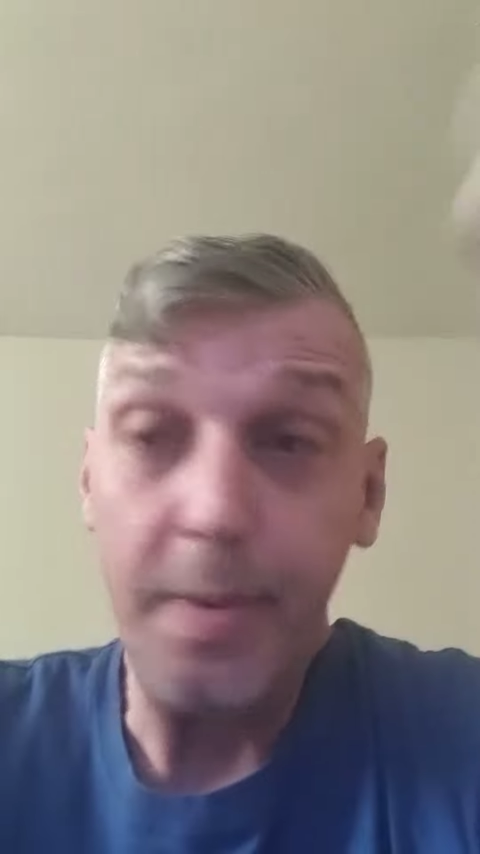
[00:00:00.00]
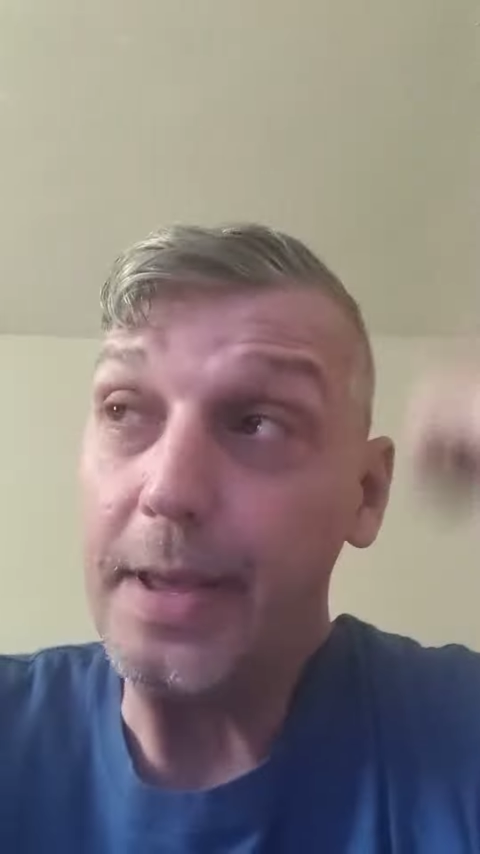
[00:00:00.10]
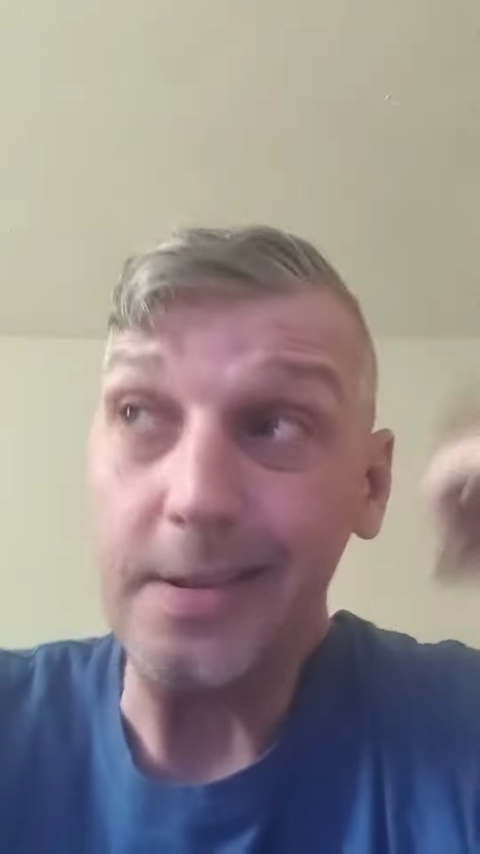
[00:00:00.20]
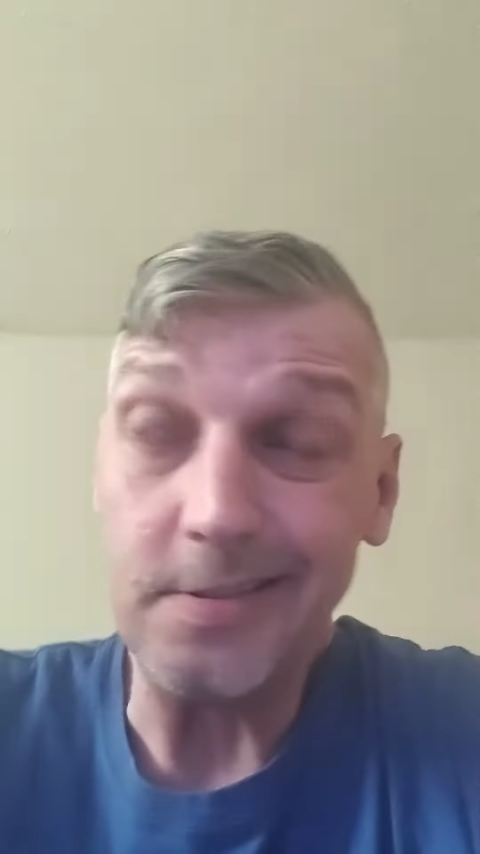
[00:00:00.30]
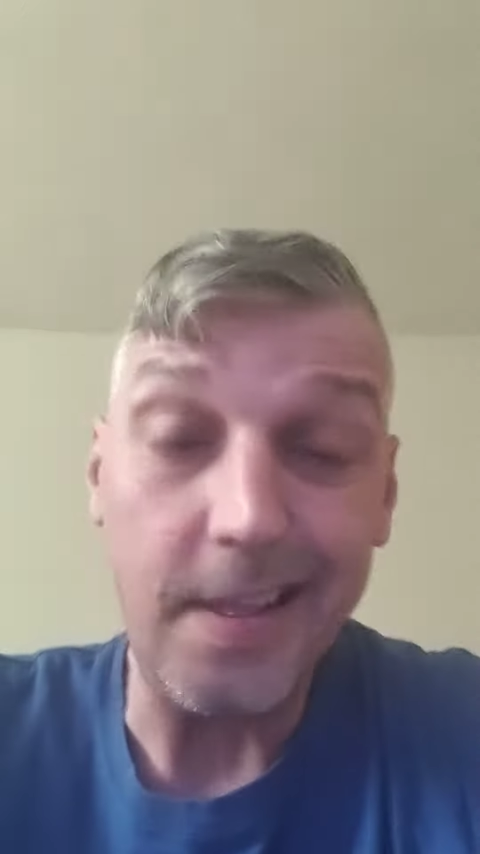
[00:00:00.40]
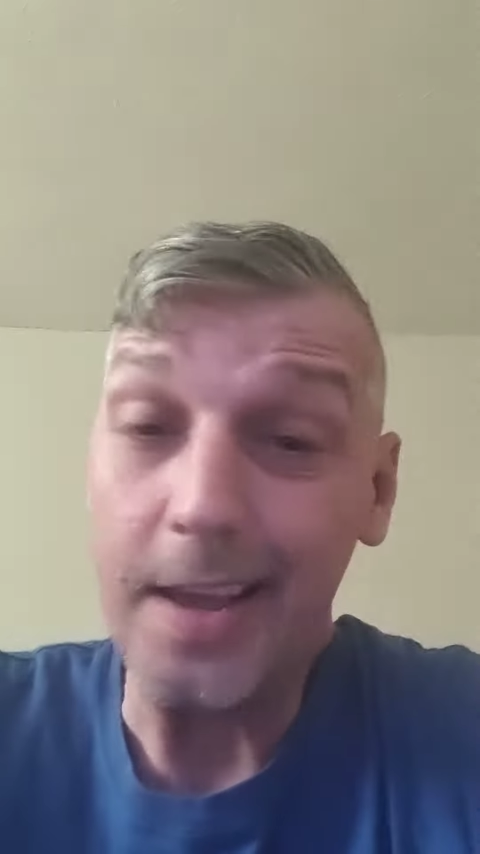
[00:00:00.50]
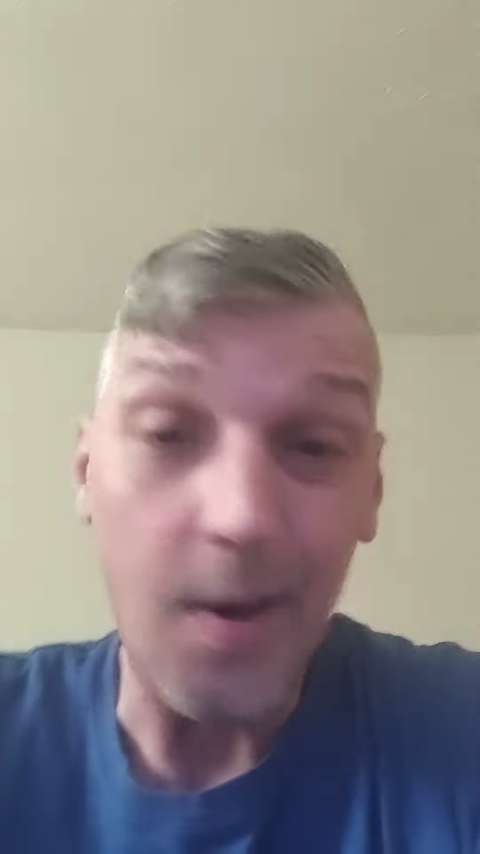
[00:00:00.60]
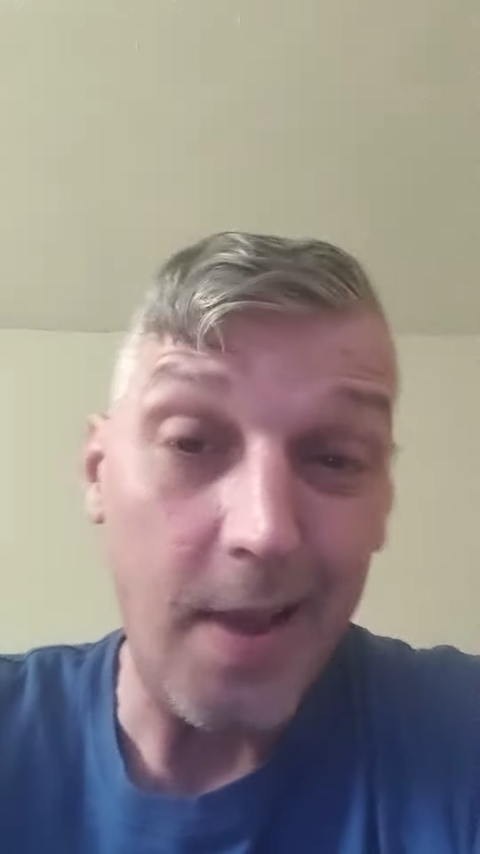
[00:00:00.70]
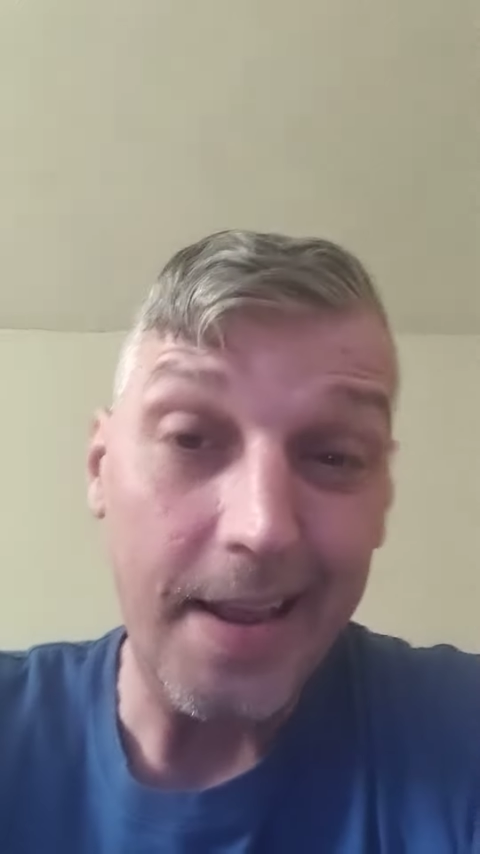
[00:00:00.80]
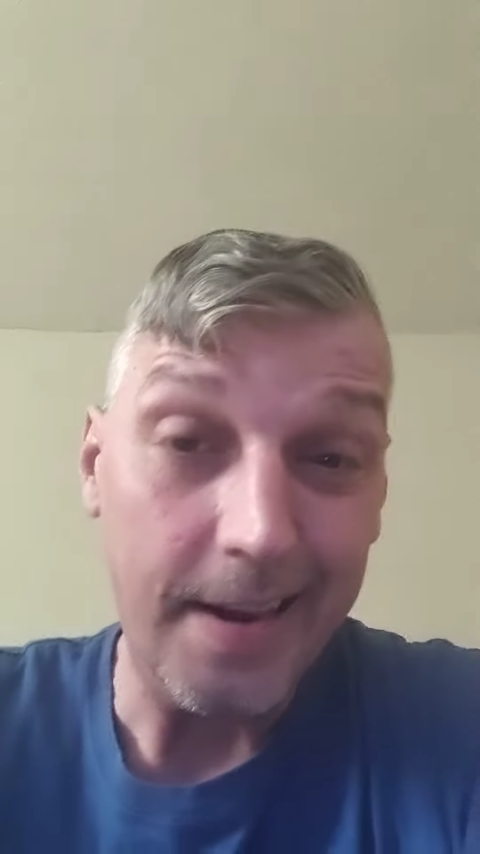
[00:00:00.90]
because they
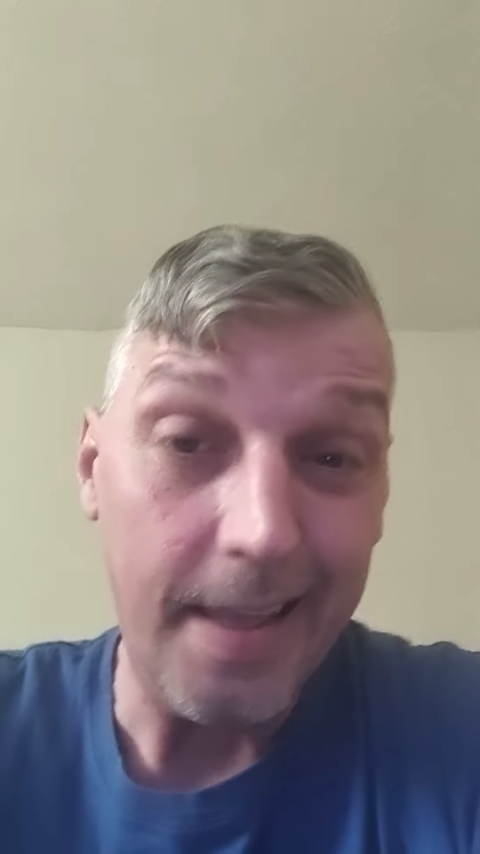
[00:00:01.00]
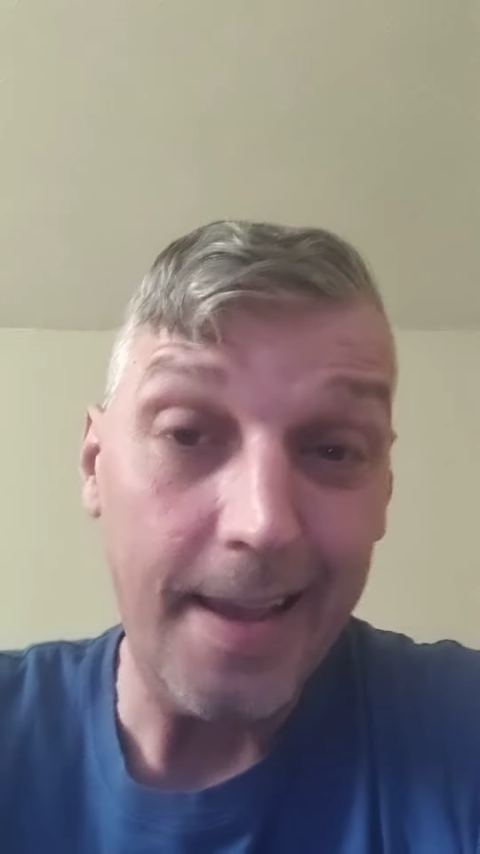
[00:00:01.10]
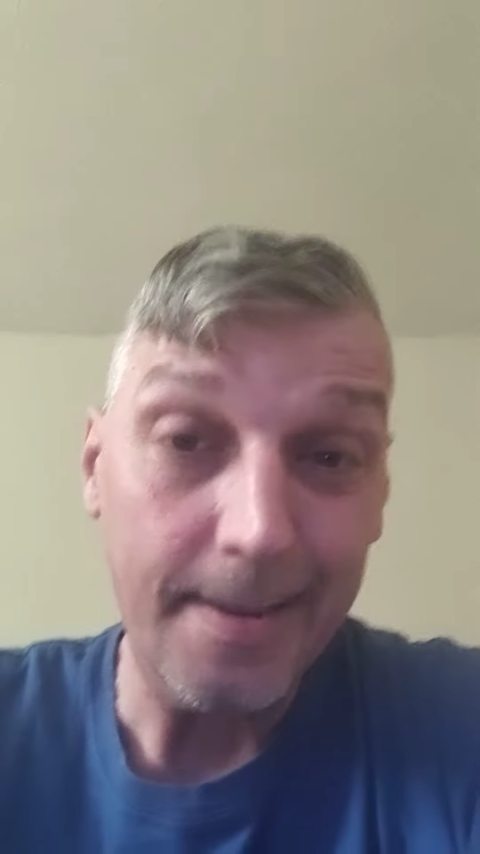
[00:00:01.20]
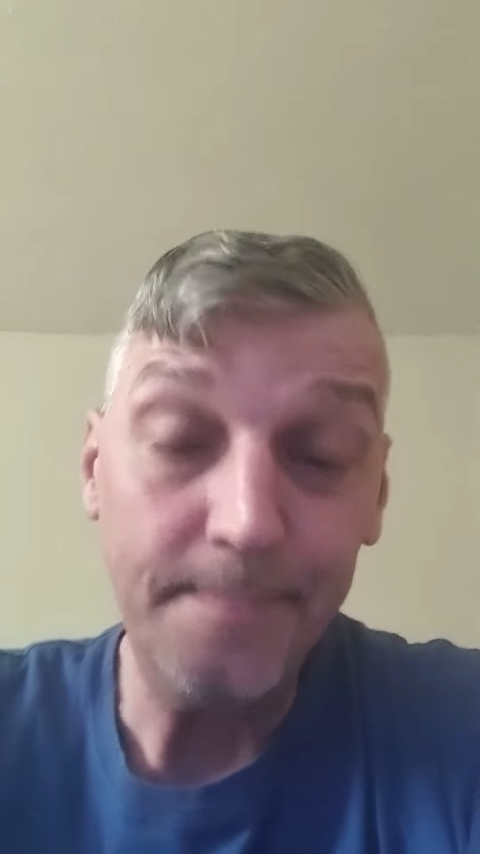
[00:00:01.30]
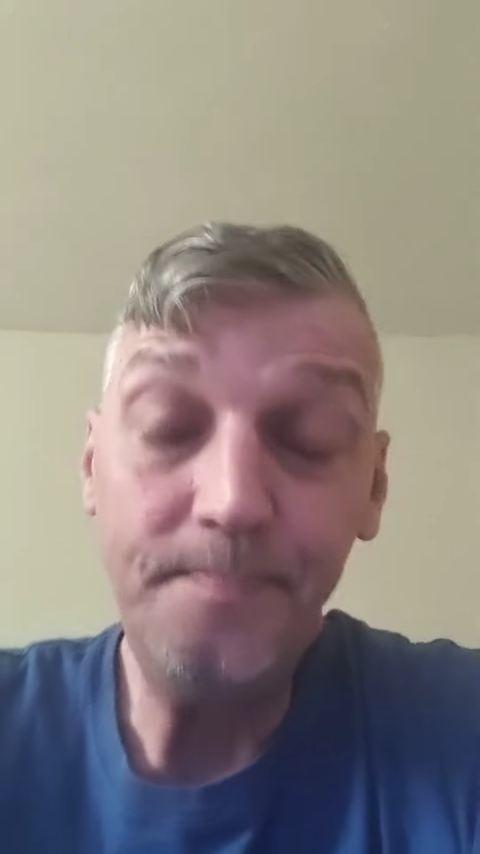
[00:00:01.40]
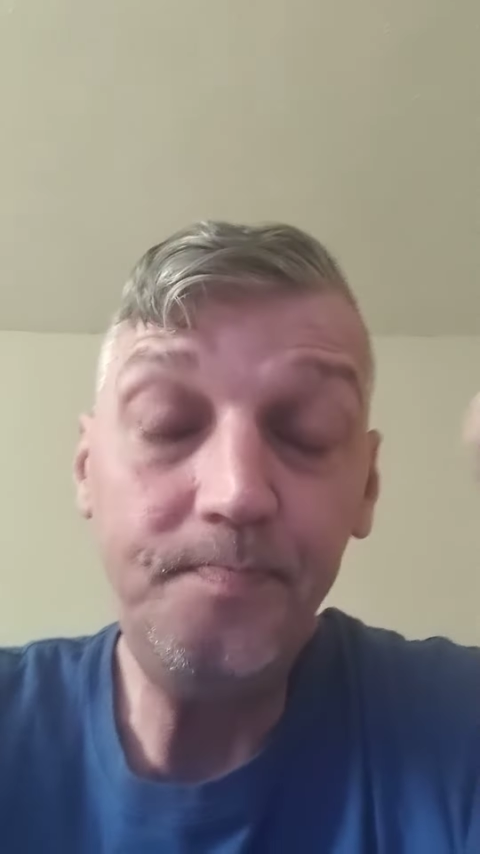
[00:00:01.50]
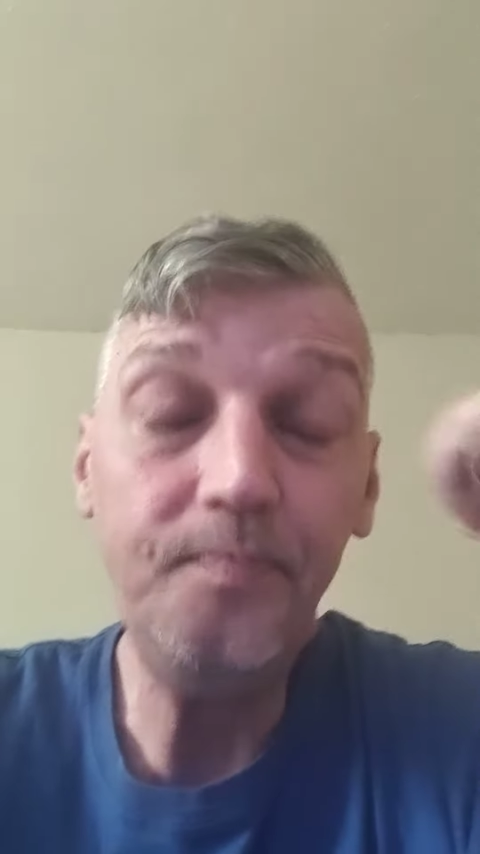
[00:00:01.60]
go hand in hand